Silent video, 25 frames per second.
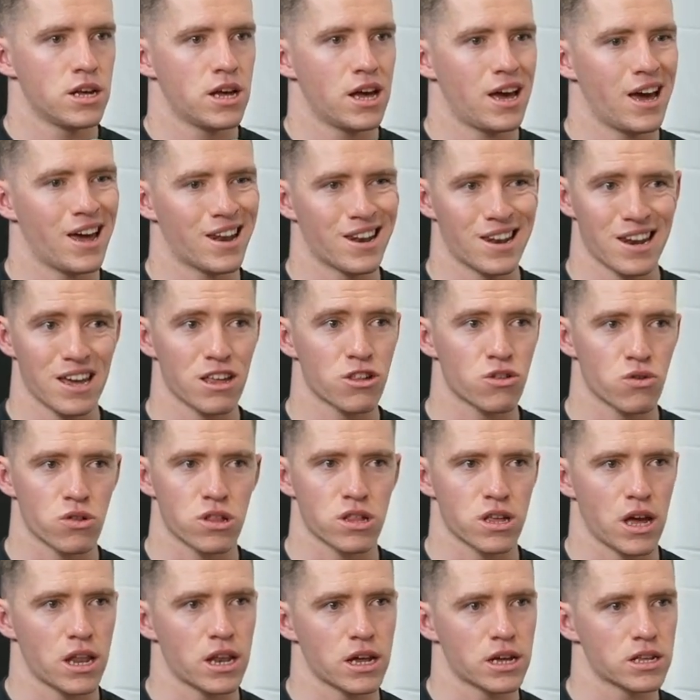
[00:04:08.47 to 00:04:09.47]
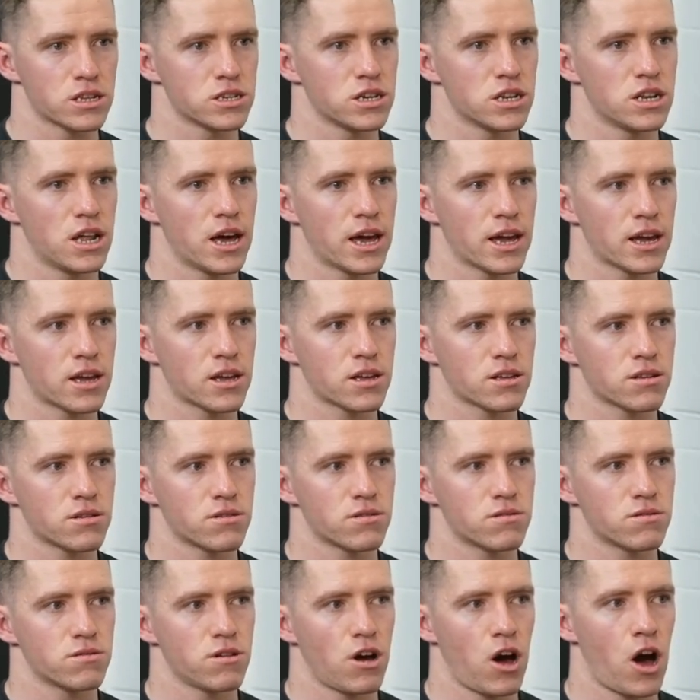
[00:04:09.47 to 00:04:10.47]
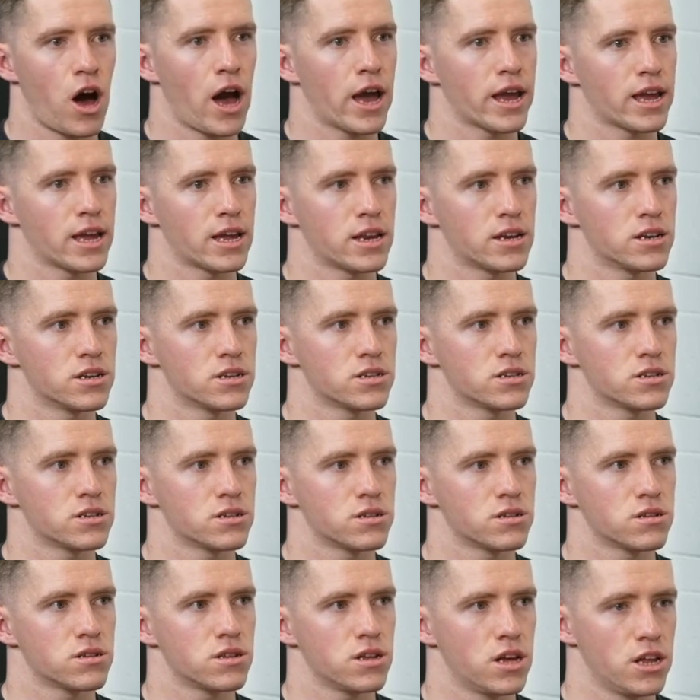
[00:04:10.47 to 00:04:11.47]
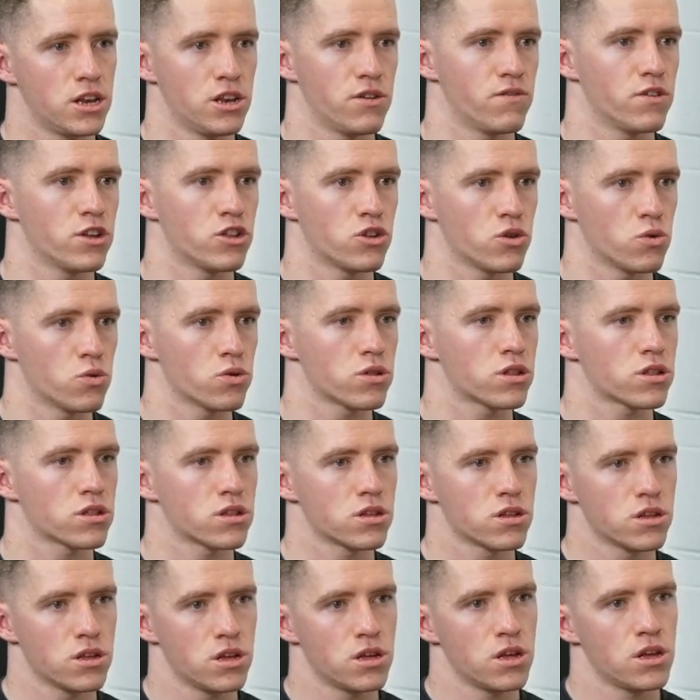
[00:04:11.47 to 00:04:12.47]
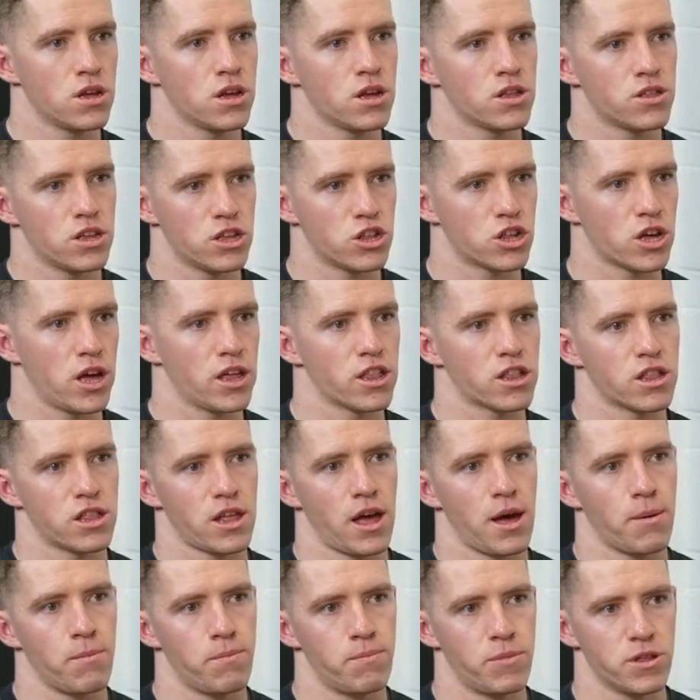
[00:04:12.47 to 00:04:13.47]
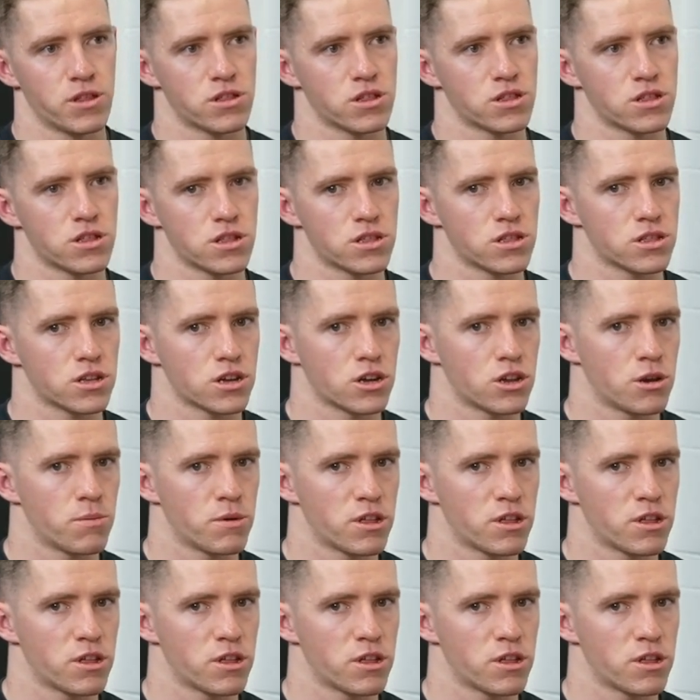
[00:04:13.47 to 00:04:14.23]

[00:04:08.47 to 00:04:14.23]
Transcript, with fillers: unless you're selling to like high end individuals then chances are businesses are going to be